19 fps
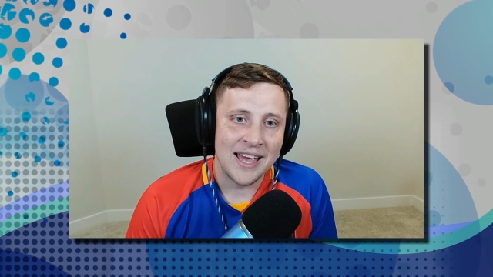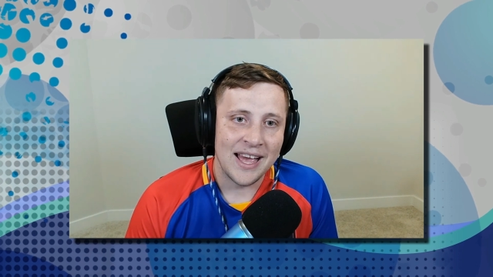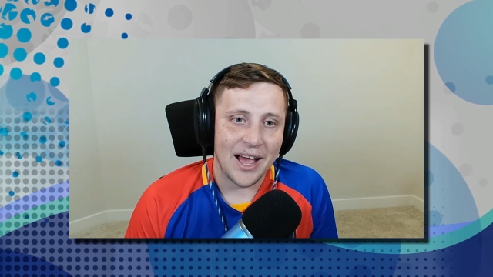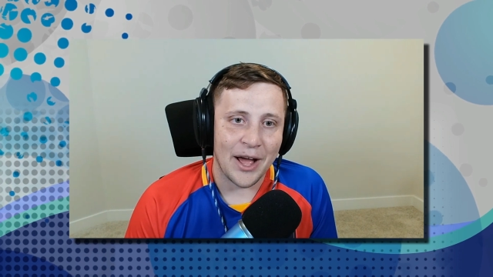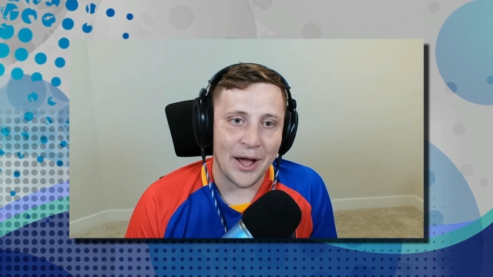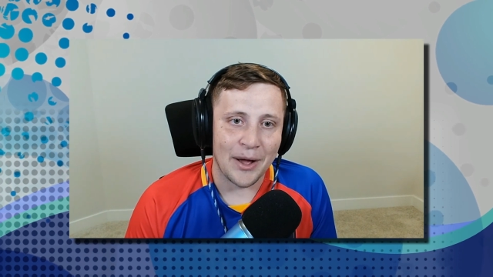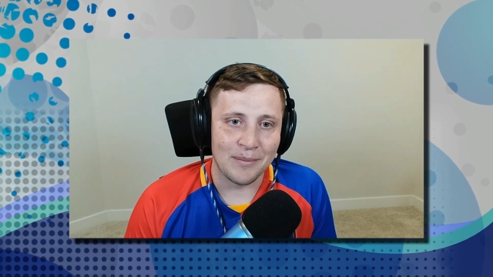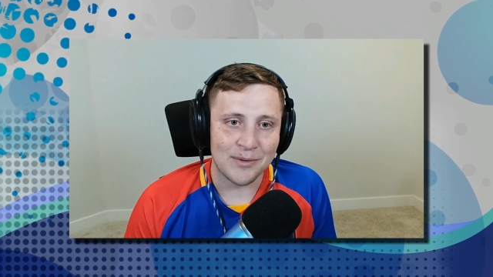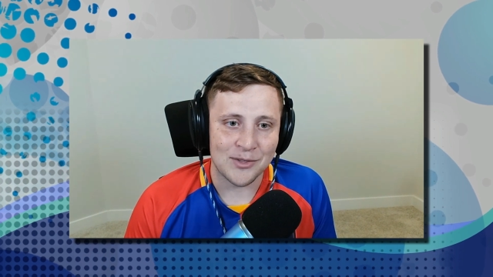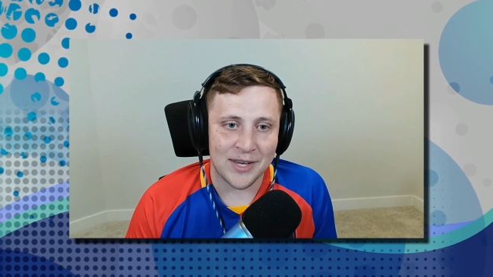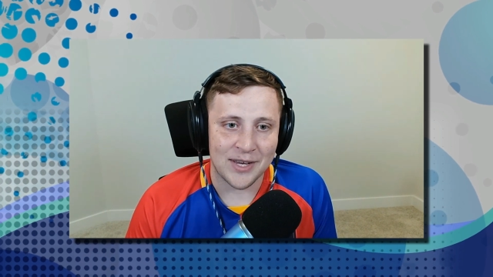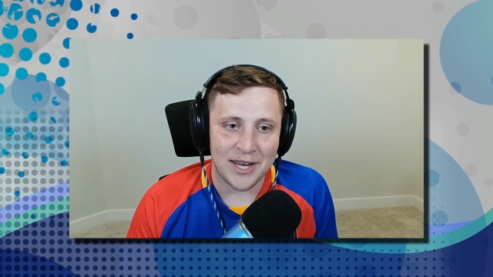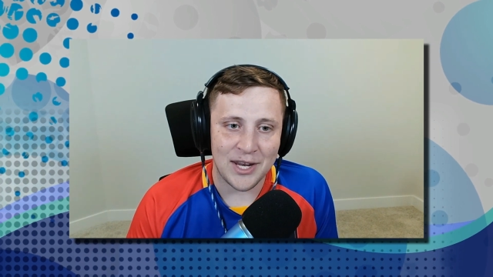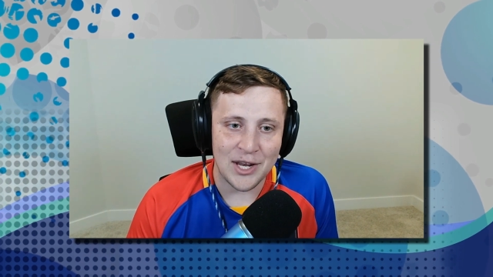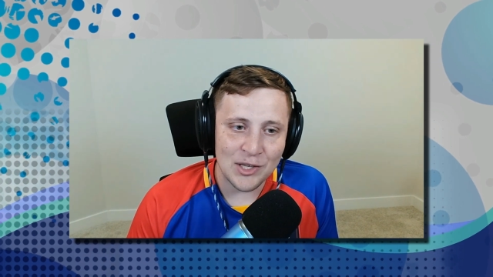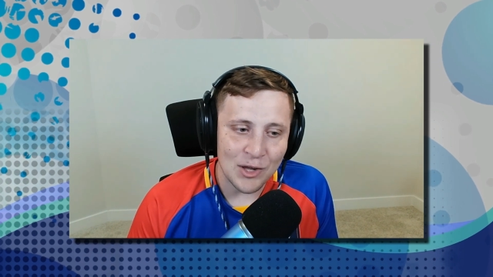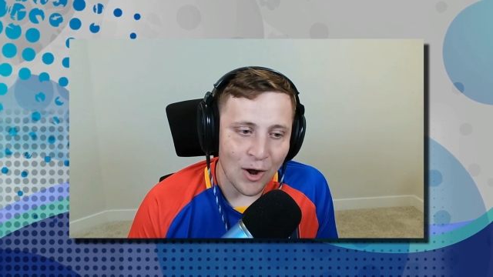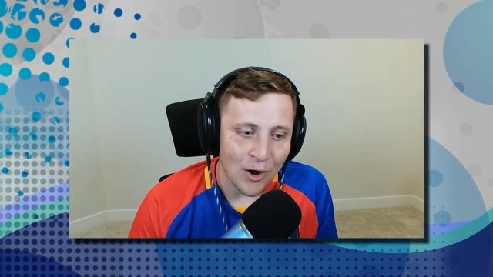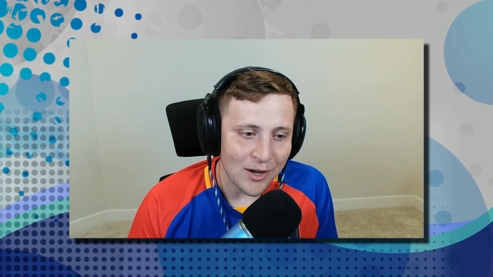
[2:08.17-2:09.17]
So can
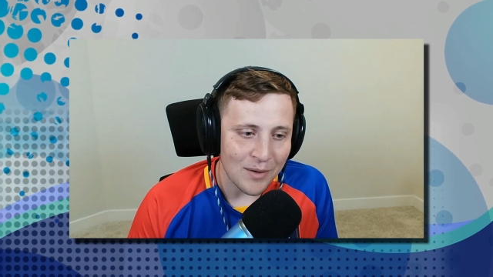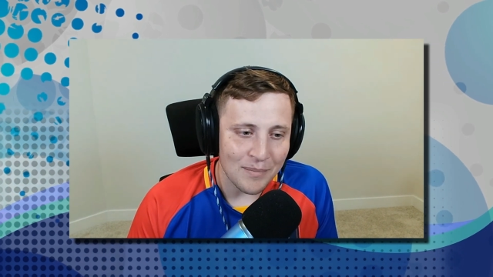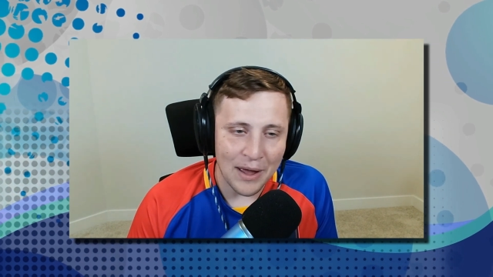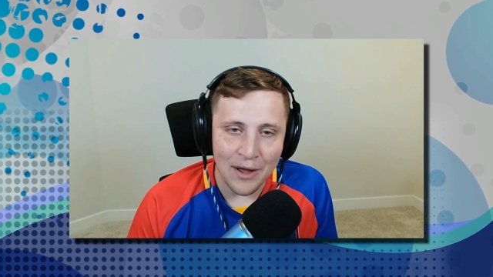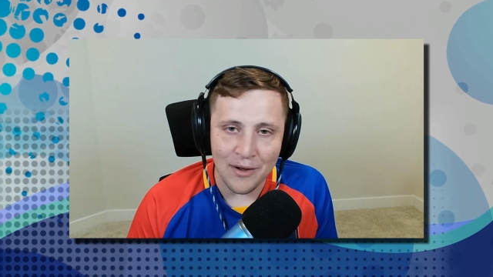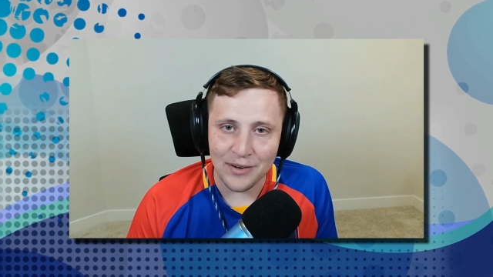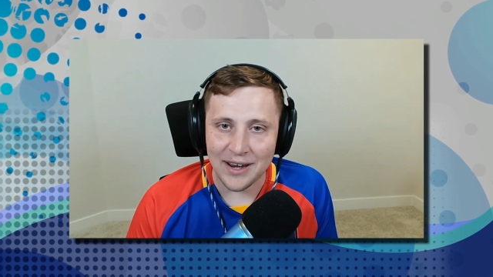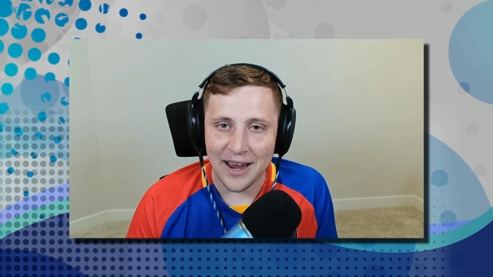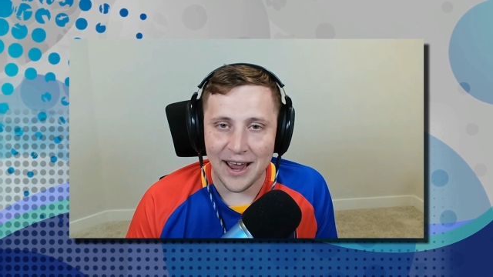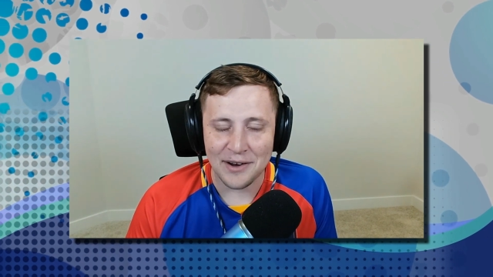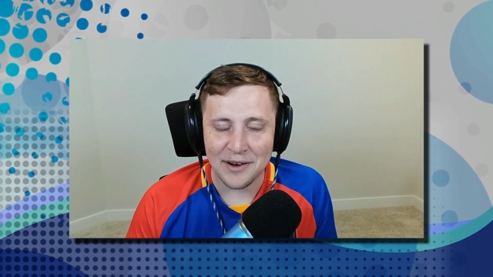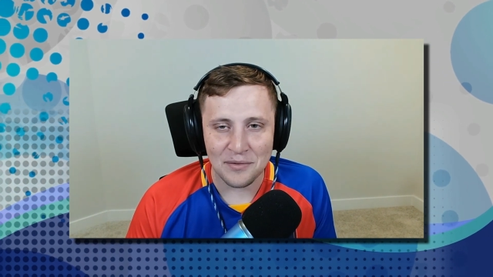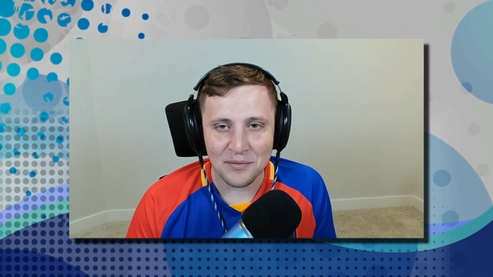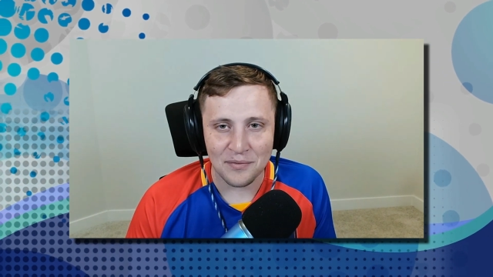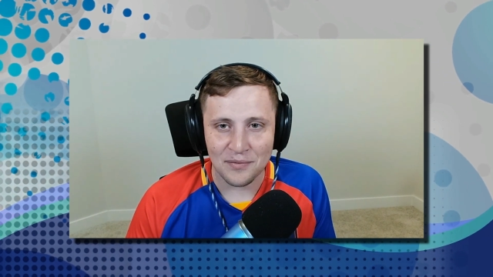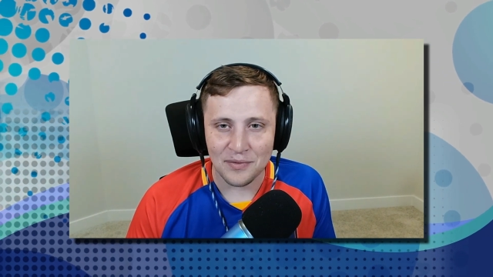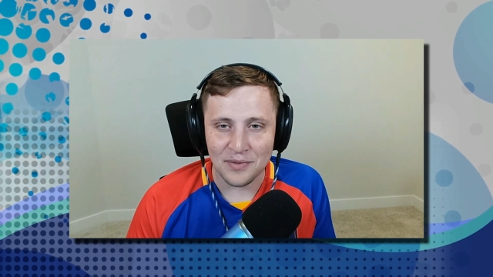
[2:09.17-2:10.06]
you talk about kind of